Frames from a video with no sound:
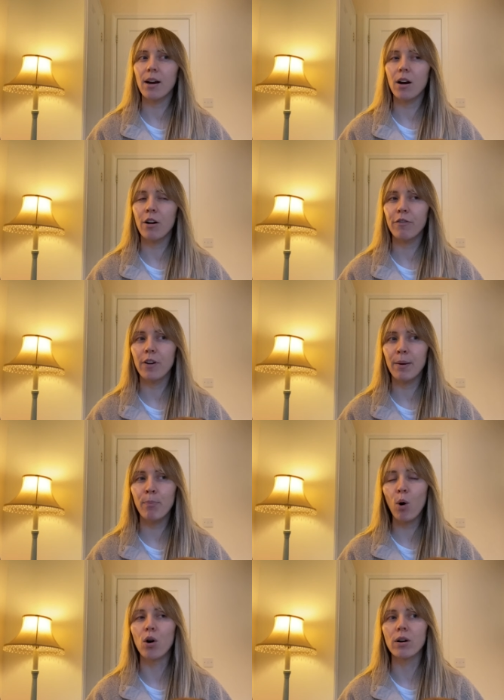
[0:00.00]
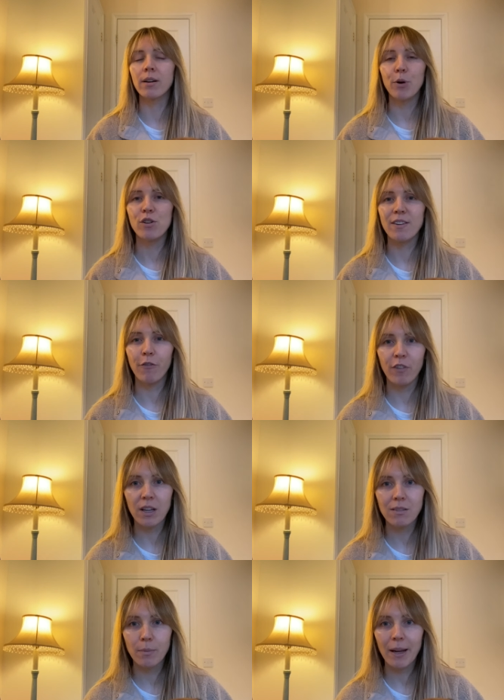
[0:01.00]
of a book, because it
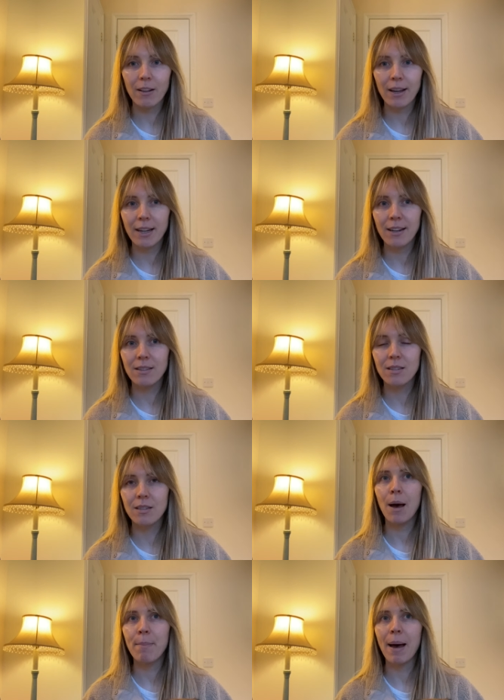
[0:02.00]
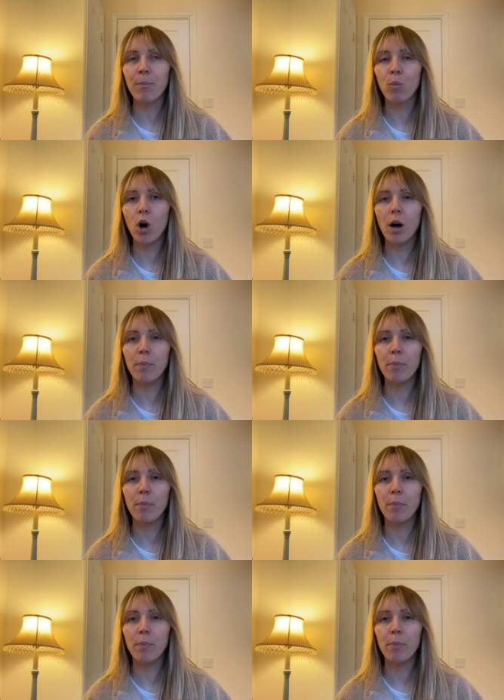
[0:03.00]
feels a bit like it's a memoir,